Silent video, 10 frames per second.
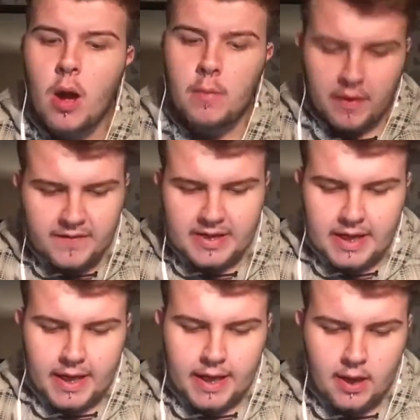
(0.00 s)
but
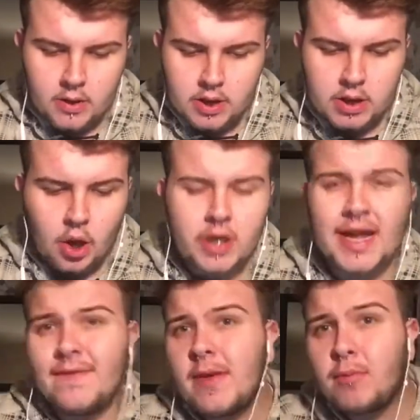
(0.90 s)
obviously starting
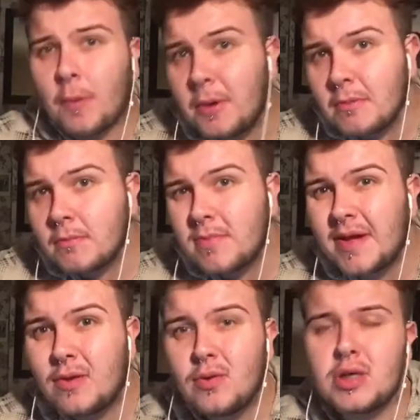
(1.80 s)
to have their problem
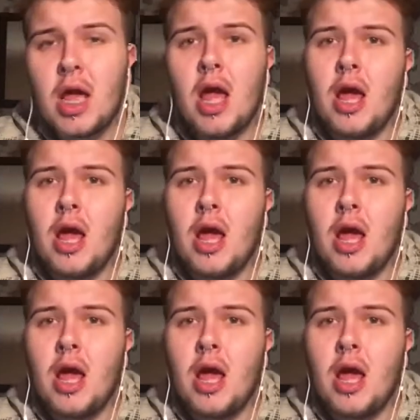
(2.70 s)
because